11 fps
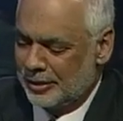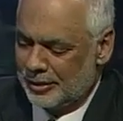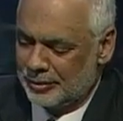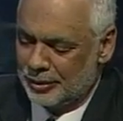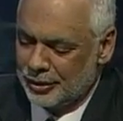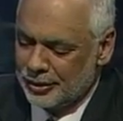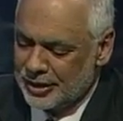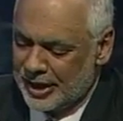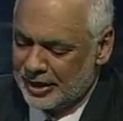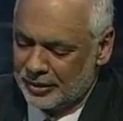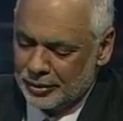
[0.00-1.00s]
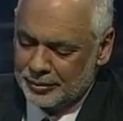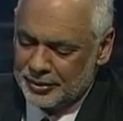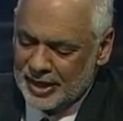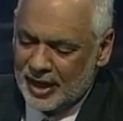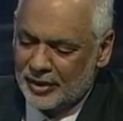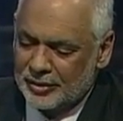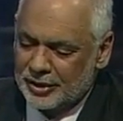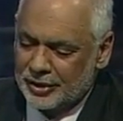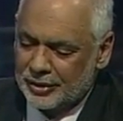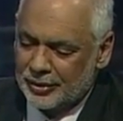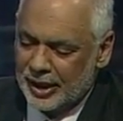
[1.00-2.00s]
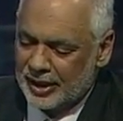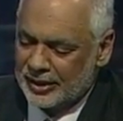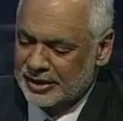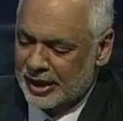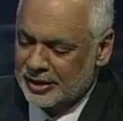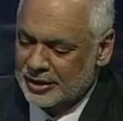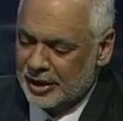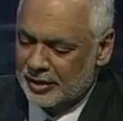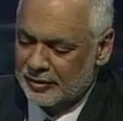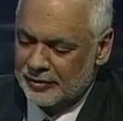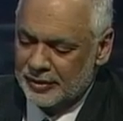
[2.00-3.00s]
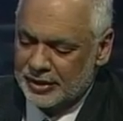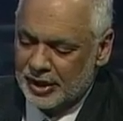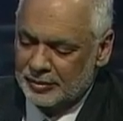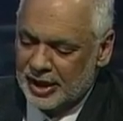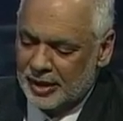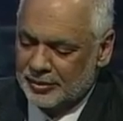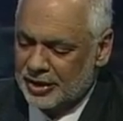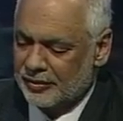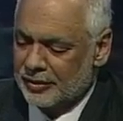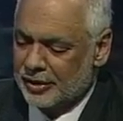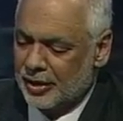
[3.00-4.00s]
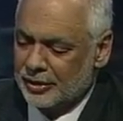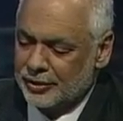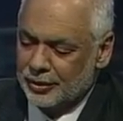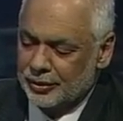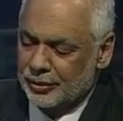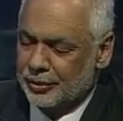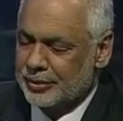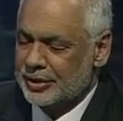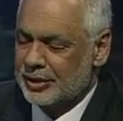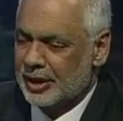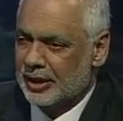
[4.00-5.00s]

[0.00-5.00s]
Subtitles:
when you take groups out, do you get a sense of sometimes different cultural groups